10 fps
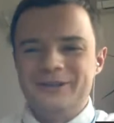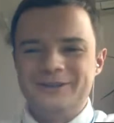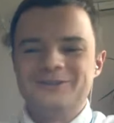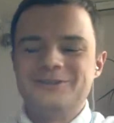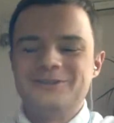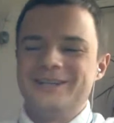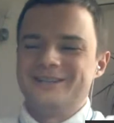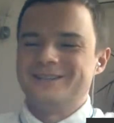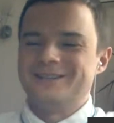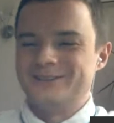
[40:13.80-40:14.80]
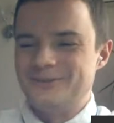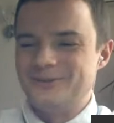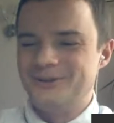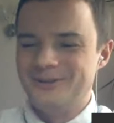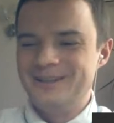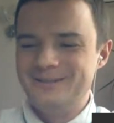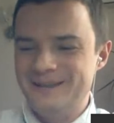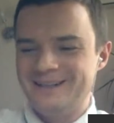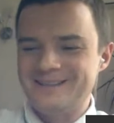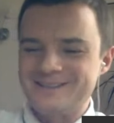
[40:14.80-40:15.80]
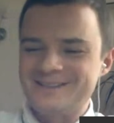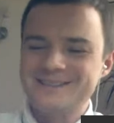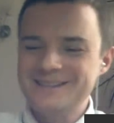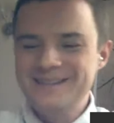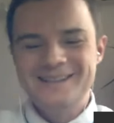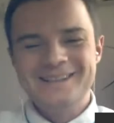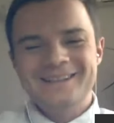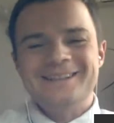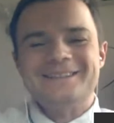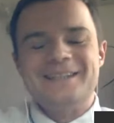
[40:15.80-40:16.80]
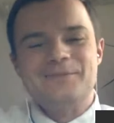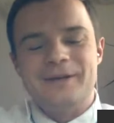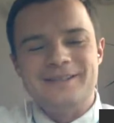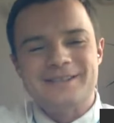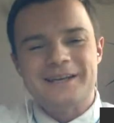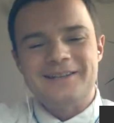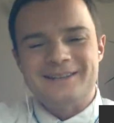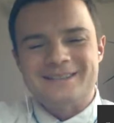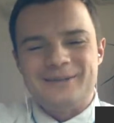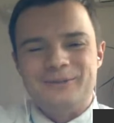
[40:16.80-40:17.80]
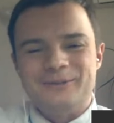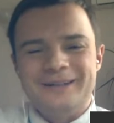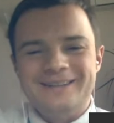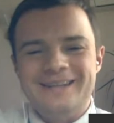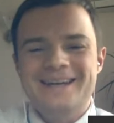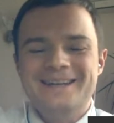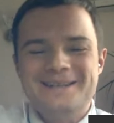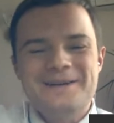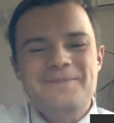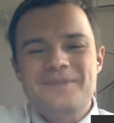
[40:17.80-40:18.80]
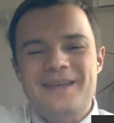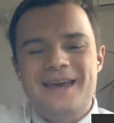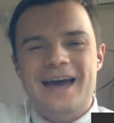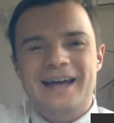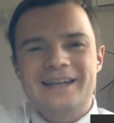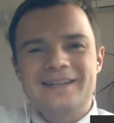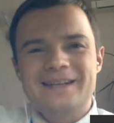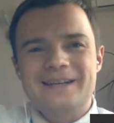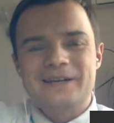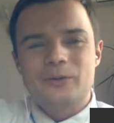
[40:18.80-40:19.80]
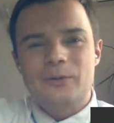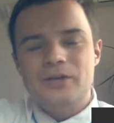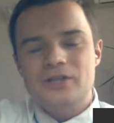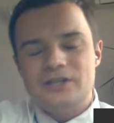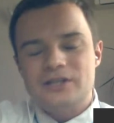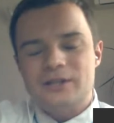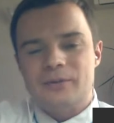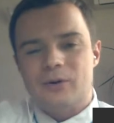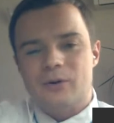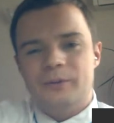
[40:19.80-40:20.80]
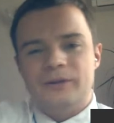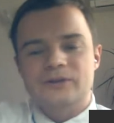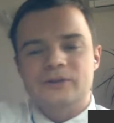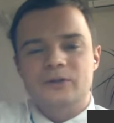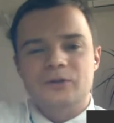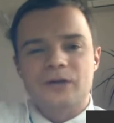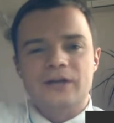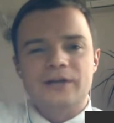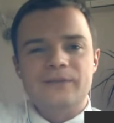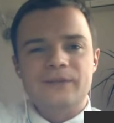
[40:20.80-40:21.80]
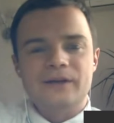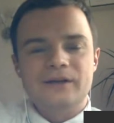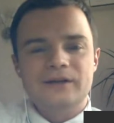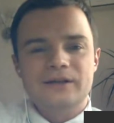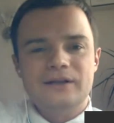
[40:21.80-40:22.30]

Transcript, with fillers: and tricky. So you don't need managers. That may scare someone. And you mentioned some companies already, and